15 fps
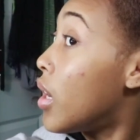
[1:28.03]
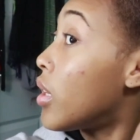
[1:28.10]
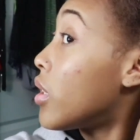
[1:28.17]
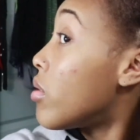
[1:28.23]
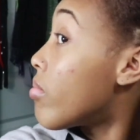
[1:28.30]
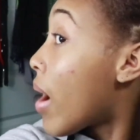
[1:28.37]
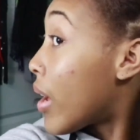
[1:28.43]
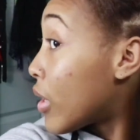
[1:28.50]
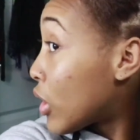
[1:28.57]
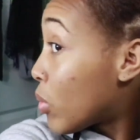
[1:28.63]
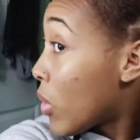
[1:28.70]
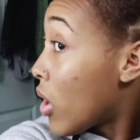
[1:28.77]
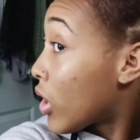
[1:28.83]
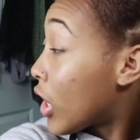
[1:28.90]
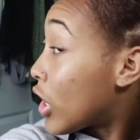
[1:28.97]
you might as
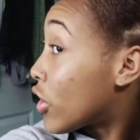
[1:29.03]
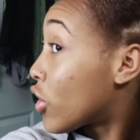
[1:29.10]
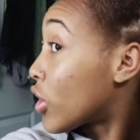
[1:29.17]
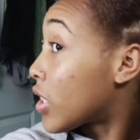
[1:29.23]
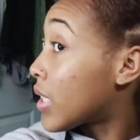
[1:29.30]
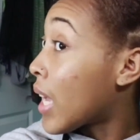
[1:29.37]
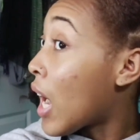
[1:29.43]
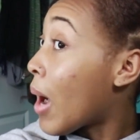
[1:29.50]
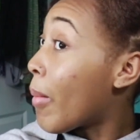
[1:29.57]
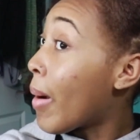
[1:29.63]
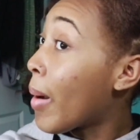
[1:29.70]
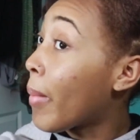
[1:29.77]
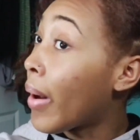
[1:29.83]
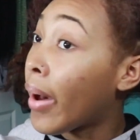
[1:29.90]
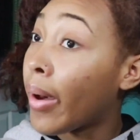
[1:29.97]
well kiss your star
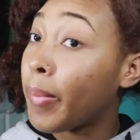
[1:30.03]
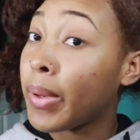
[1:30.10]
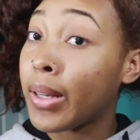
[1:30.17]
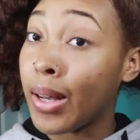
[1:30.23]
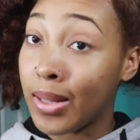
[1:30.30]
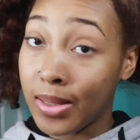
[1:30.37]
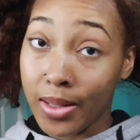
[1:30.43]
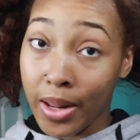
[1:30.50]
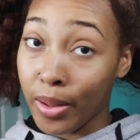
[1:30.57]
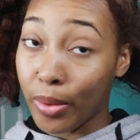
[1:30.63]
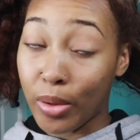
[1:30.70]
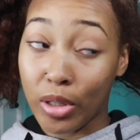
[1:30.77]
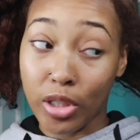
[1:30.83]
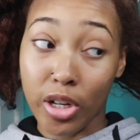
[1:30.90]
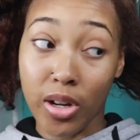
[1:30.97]
bye-bye because it ain't
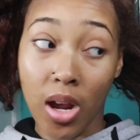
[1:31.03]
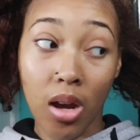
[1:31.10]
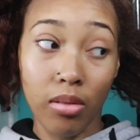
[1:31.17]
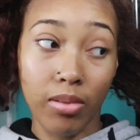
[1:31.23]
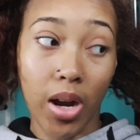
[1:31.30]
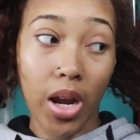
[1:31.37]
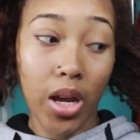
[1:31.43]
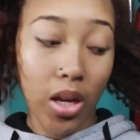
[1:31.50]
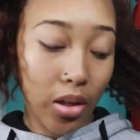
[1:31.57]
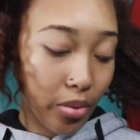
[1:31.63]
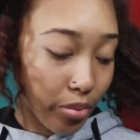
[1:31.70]
going to turn out right.